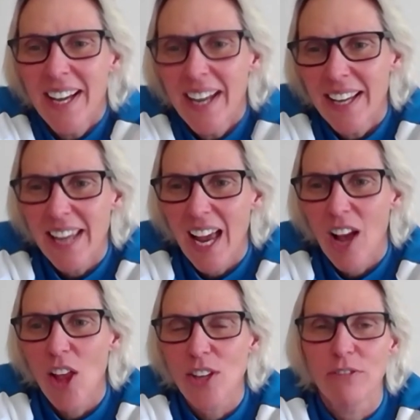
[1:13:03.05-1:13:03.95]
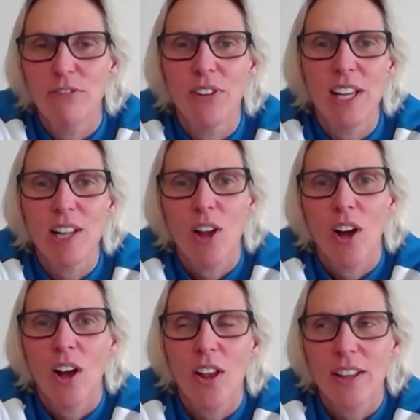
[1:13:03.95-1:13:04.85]
like to feel,
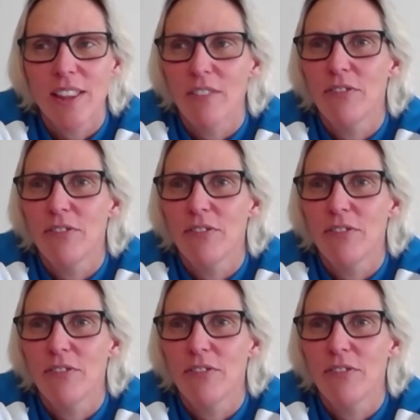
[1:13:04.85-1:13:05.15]
I like that